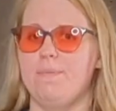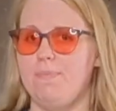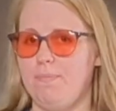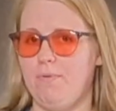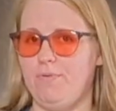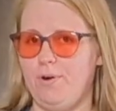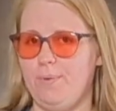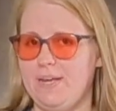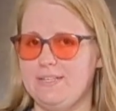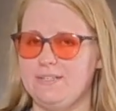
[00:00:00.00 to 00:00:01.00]
But before
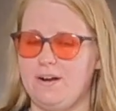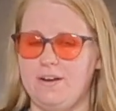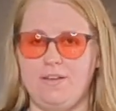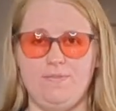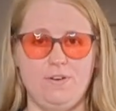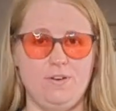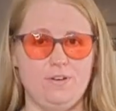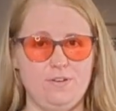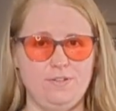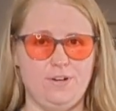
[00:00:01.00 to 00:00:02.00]
we get started, if you're
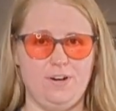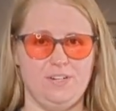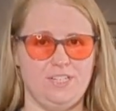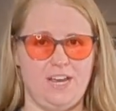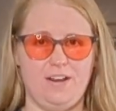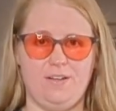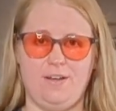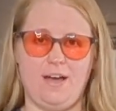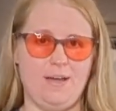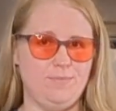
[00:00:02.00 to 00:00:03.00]
new to our channel,
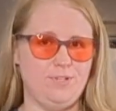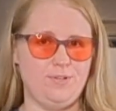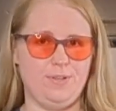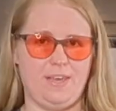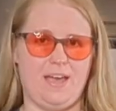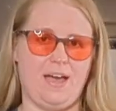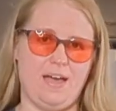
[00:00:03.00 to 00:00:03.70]
I'm Julia.